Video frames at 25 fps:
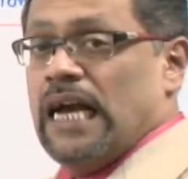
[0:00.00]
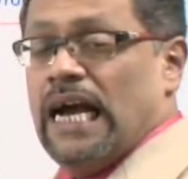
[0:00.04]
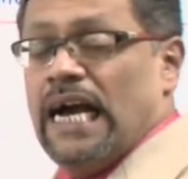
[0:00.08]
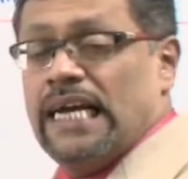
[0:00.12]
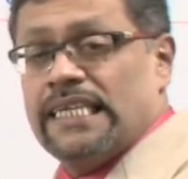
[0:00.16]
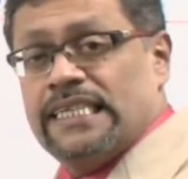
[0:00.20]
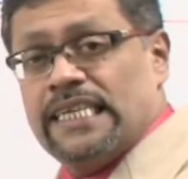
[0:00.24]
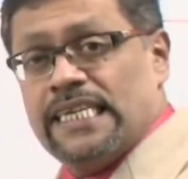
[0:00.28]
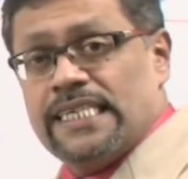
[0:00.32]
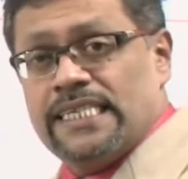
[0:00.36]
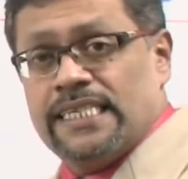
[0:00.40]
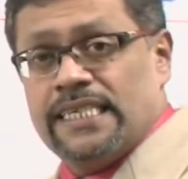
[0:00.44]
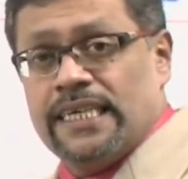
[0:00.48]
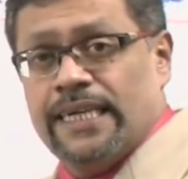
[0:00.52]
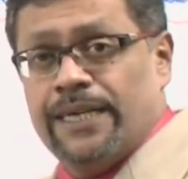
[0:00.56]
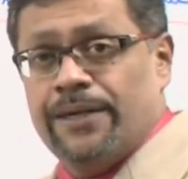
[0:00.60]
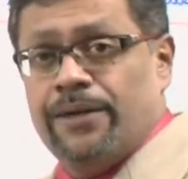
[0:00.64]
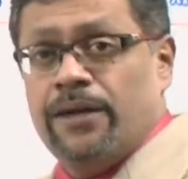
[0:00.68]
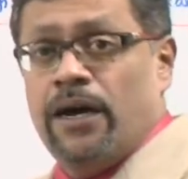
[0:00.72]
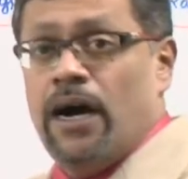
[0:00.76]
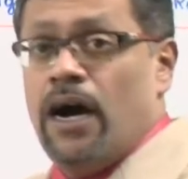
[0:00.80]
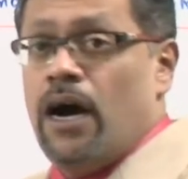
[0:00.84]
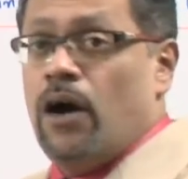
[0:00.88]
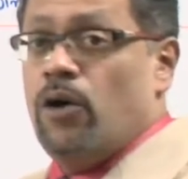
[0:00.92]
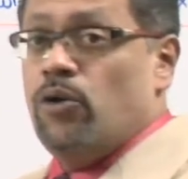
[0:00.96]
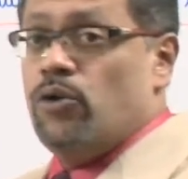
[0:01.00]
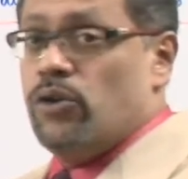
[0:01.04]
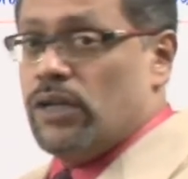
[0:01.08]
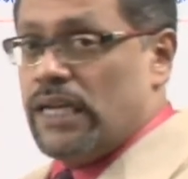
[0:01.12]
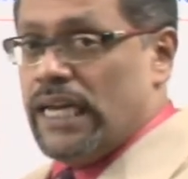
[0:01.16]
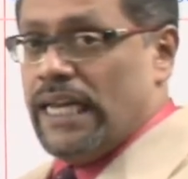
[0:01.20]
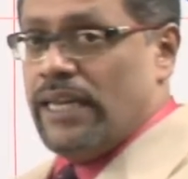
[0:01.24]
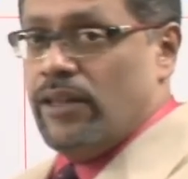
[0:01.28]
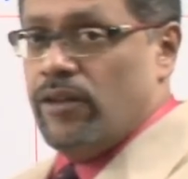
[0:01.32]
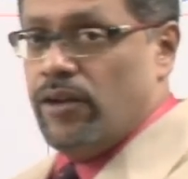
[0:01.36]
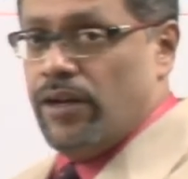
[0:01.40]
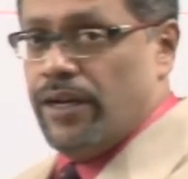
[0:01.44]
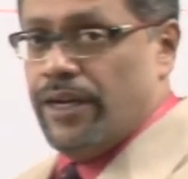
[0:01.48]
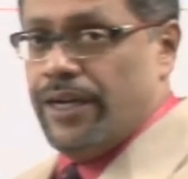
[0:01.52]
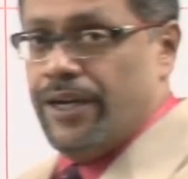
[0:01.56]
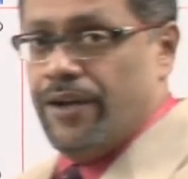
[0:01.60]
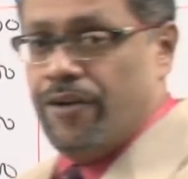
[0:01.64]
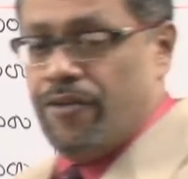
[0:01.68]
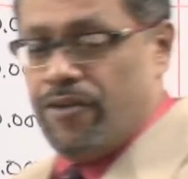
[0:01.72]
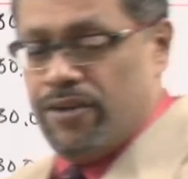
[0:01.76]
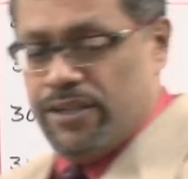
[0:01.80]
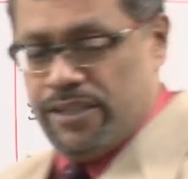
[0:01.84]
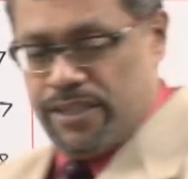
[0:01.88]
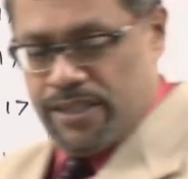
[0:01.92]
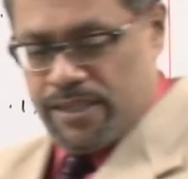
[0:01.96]
As I said, how to calculate
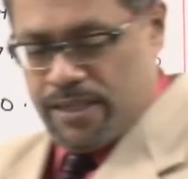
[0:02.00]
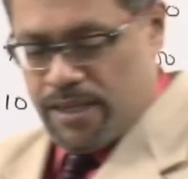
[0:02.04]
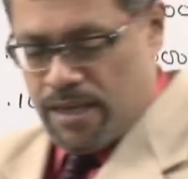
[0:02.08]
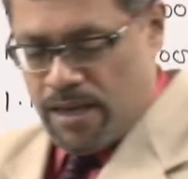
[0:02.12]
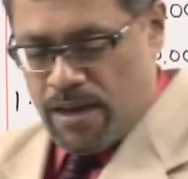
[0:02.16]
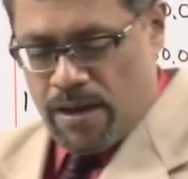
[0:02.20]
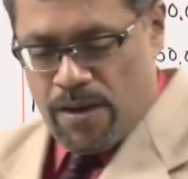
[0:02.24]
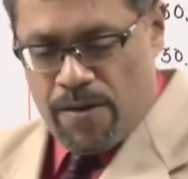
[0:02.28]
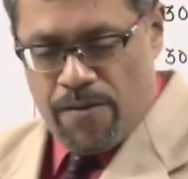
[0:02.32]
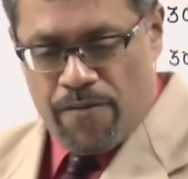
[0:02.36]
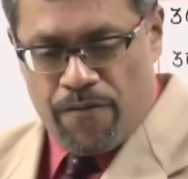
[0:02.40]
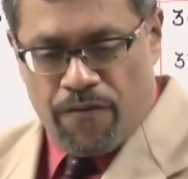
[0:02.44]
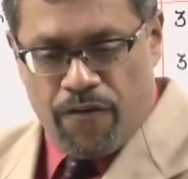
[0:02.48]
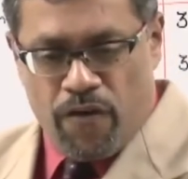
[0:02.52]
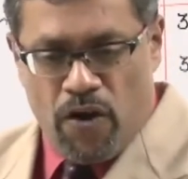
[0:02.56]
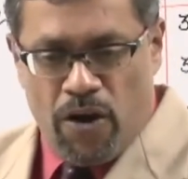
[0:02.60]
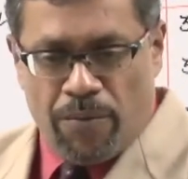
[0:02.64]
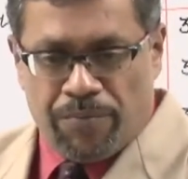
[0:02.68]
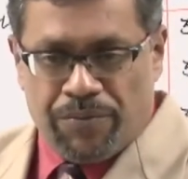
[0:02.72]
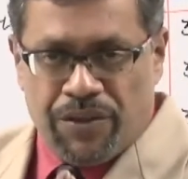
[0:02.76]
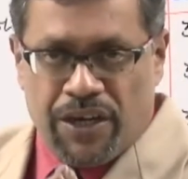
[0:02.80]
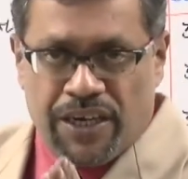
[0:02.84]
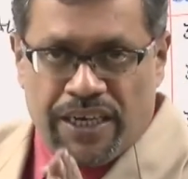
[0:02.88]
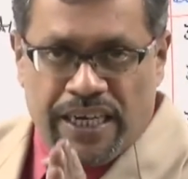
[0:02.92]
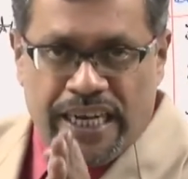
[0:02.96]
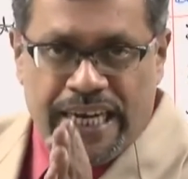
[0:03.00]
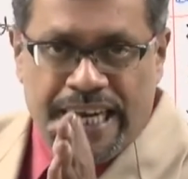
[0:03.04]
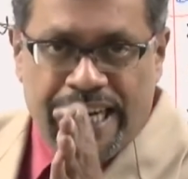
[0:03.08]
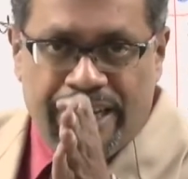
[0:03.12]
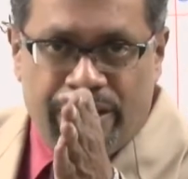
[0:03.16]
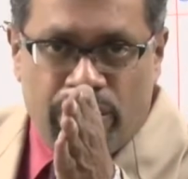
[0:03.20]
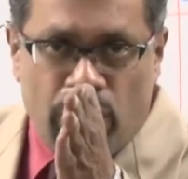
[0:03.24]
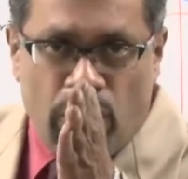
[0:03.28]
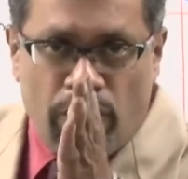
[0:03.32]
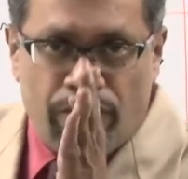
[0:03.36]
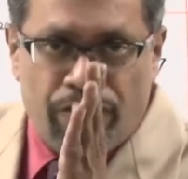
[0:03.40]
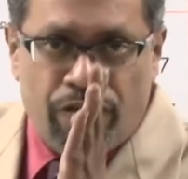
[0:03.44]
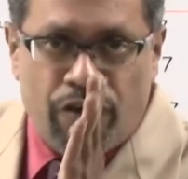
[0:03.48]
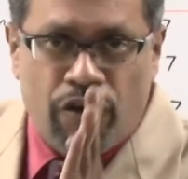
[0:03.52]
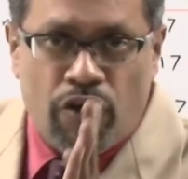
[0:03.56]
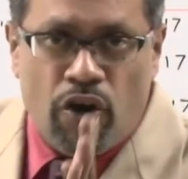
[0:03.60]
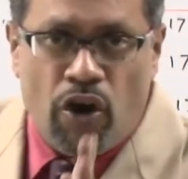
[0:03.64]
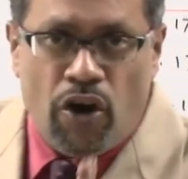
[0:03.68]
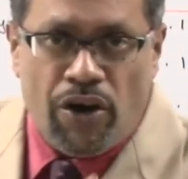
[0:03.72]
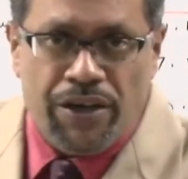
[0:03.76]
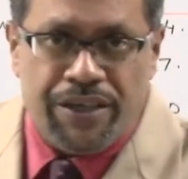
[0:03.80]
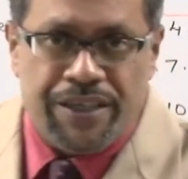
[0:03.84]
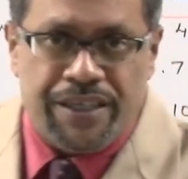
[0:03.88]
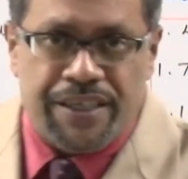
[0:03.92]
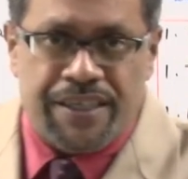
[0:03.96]
interest from the date of
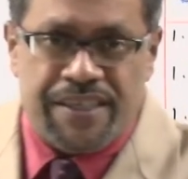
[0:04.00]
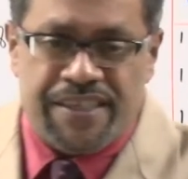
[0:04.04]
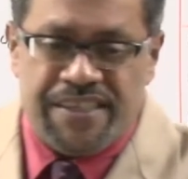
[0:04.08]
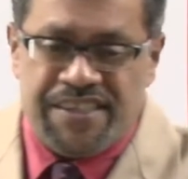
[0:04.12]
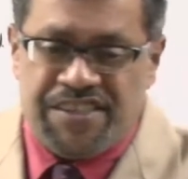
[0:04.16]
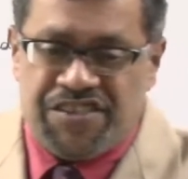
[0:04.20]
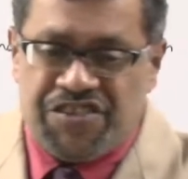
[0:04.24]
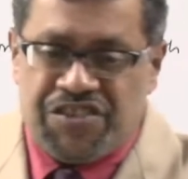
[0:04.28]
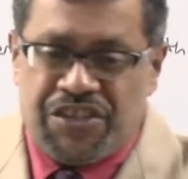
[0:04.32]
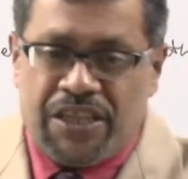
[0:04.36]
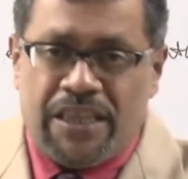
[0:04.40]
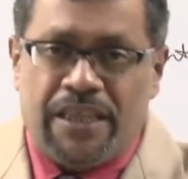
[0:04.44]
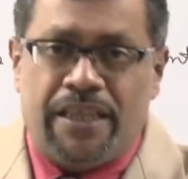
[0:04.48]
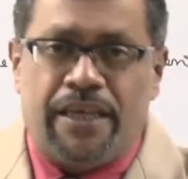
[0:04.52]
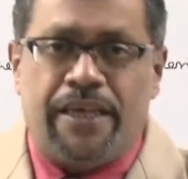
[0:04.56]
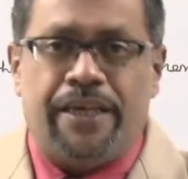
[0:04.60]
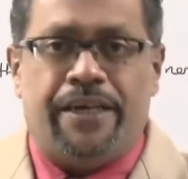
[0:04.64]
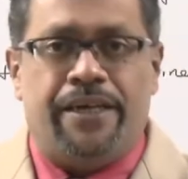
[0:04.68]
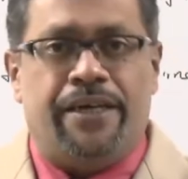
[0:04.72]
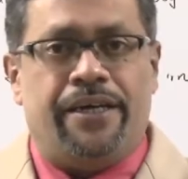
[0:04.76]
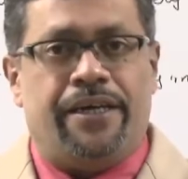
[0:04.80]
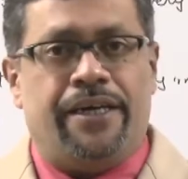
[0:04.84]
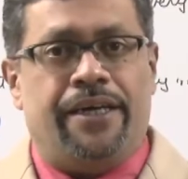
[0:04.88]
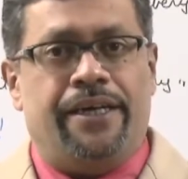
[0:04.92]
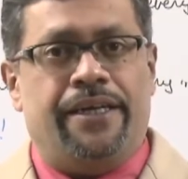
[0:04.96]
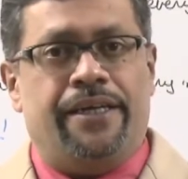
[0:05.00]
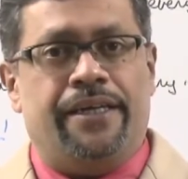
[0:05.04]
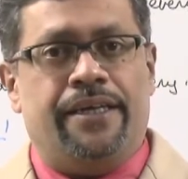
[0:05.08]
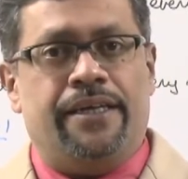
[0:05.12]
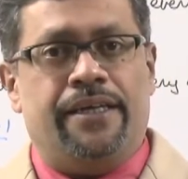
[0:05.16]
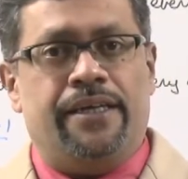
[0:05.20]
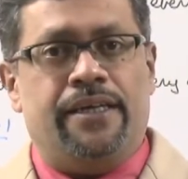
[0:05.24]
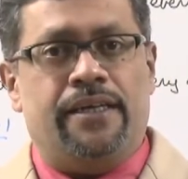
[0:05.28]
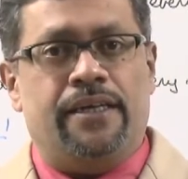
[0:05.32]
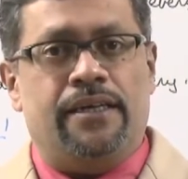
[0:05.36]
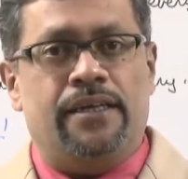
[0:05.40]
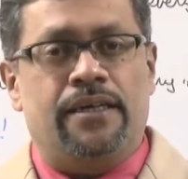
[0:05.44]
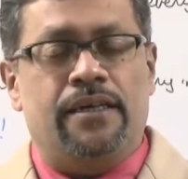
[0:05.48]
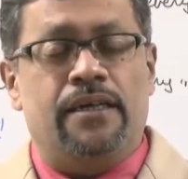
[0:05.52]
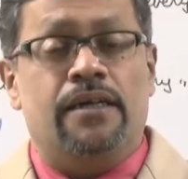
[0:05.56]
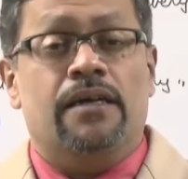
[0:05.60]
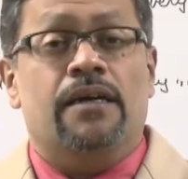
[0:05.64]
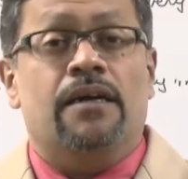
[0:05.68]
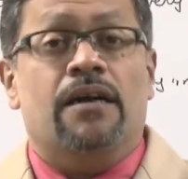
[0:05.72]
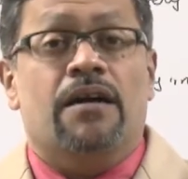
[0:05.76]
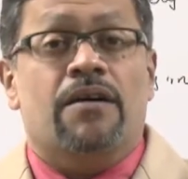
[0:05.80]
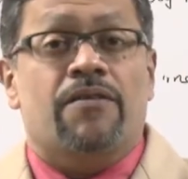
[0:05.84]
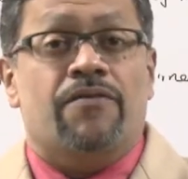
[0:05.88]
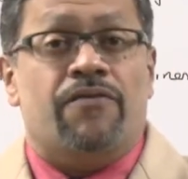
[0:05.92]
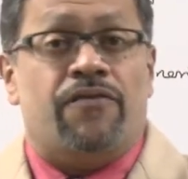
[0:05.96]
drawings till the year ending.
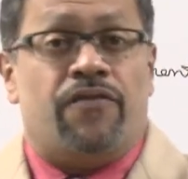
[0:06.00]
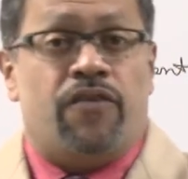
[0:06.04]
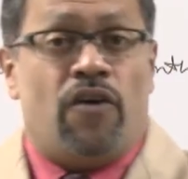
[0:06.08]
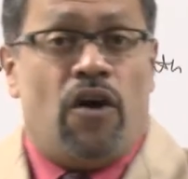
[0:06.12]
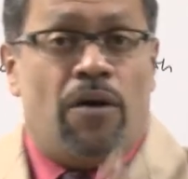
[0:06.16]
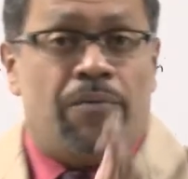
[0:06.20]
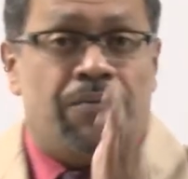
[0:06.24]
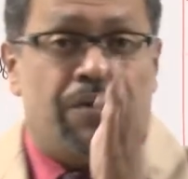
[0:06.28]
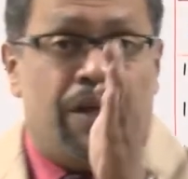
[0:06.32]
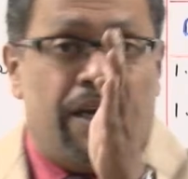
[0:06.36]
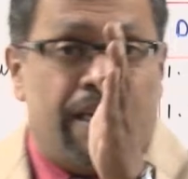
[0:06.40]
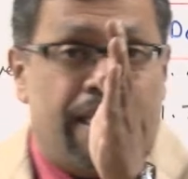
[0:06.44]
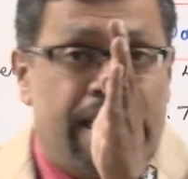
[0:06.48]
From the